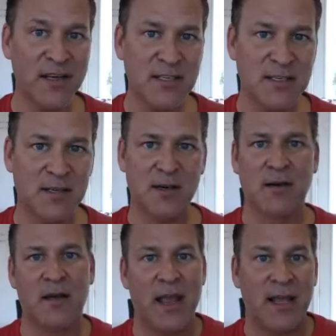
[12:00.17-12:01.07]
list
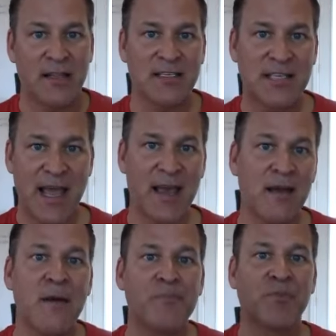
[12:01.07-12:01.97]
and
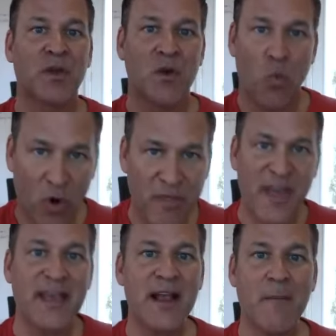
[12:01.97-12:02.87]
say, we're
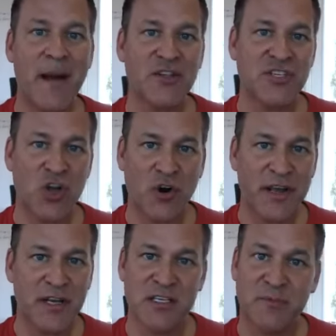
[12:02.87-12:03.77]
thinking about
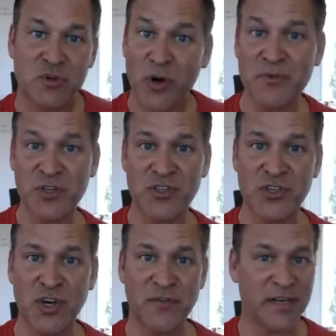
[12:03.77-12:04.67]
starting a subscription
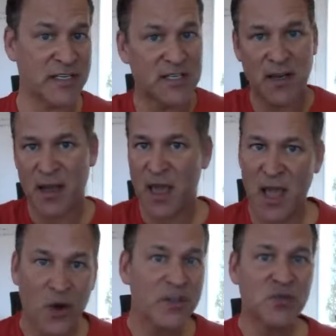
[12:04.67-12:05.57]
service.
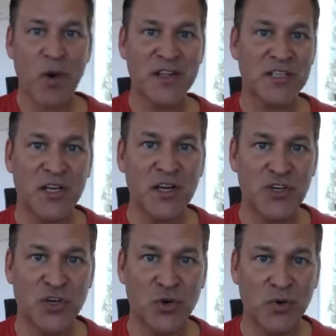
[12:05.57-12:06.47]
Here is what it's gonna
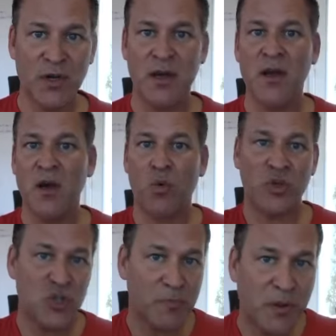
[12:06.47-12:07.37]
do.
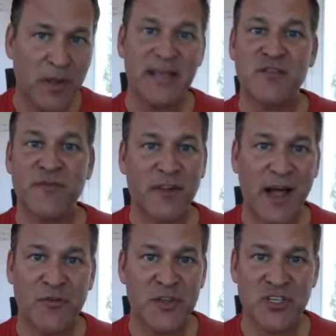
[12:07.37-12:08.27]
Would you please fill
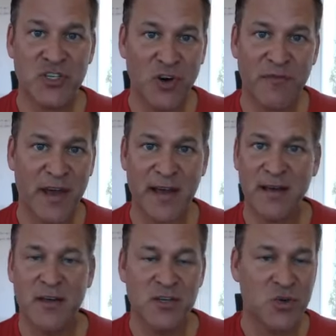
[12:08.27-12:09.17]
out this
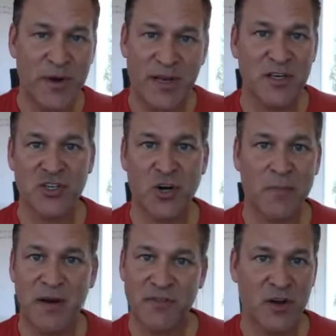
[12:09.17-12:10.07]
survey so we can
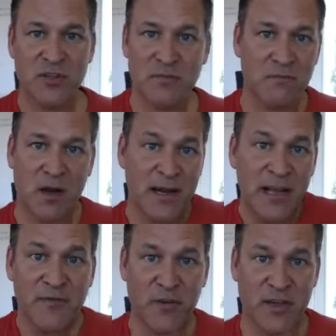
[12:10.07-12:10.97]
determine if there's a
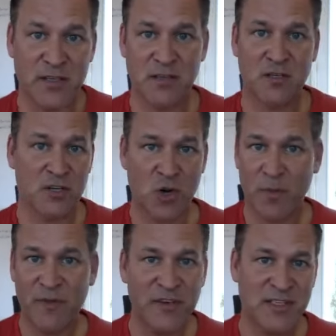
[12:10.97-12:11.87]
need for this,
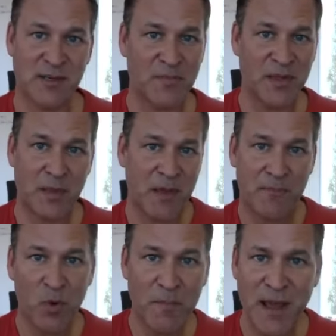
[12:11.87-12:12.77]
determine if it's something that
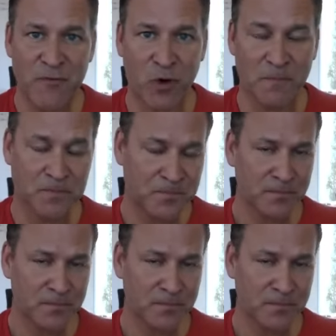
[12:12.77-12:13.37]
people would pay for.